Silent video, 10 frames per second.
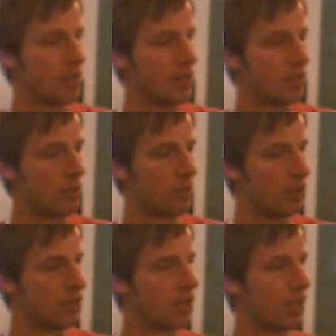
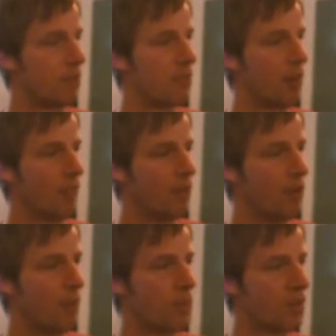towards fret
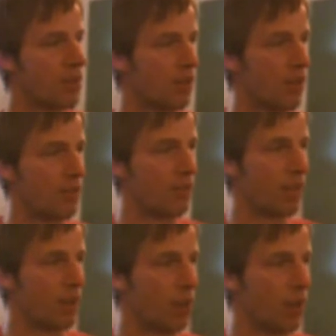4. So you've got
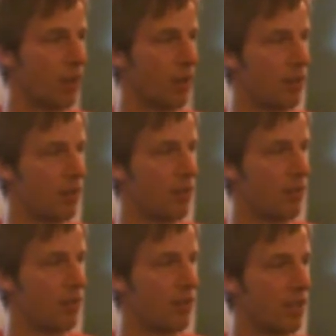finger
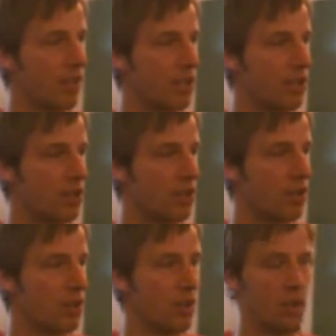1, finger 2,
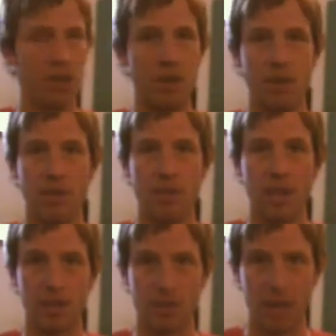
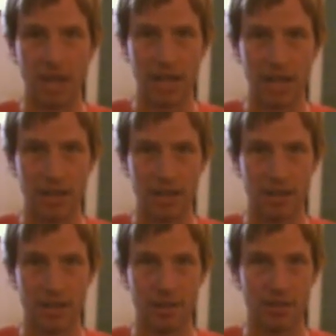finger 3,
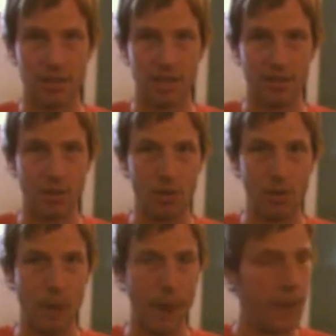finger 4.
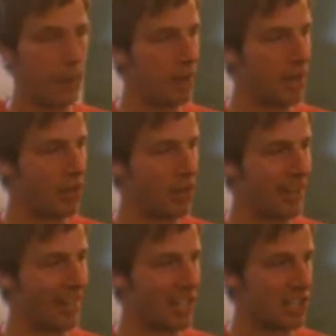You do that
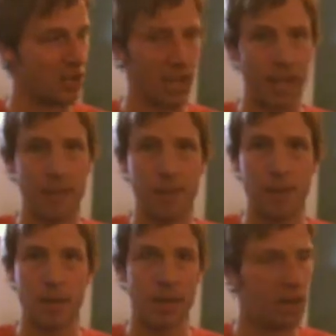on each string.
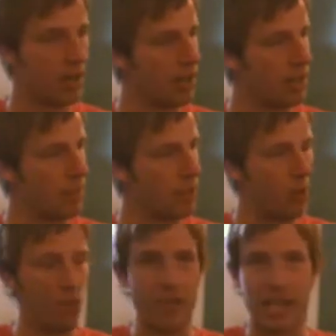The
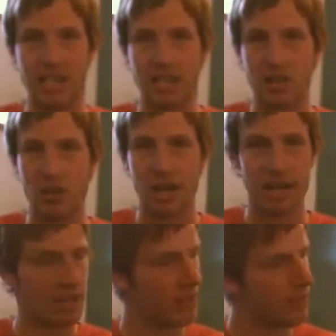important thing is to try and